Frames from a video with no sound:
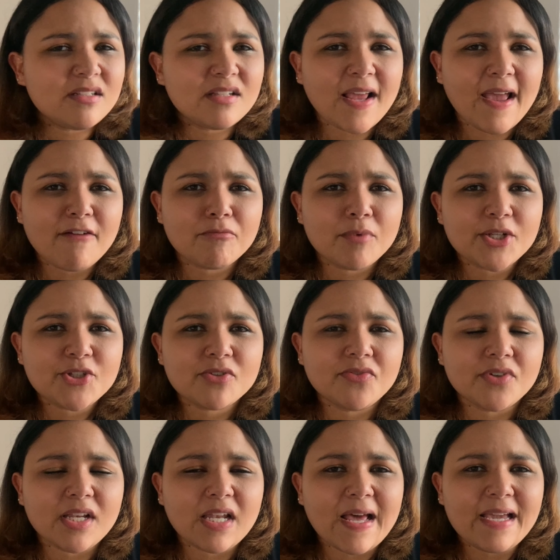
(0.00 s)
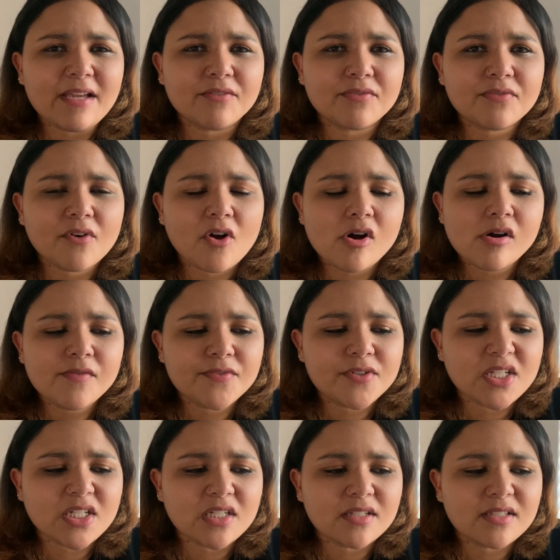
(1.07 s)
have much of a life
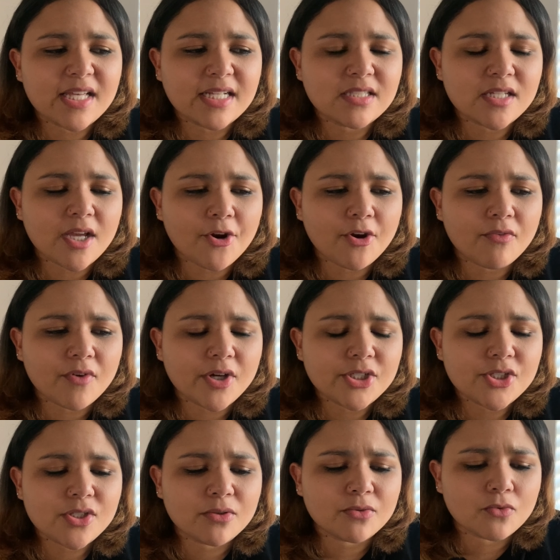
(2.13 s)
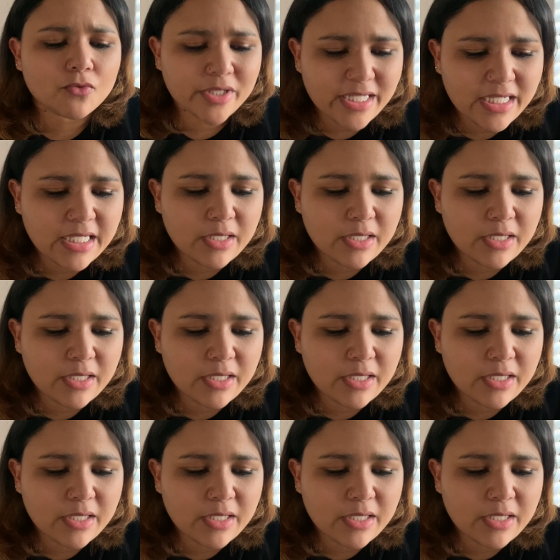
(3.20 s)
after that sacrifice, so it really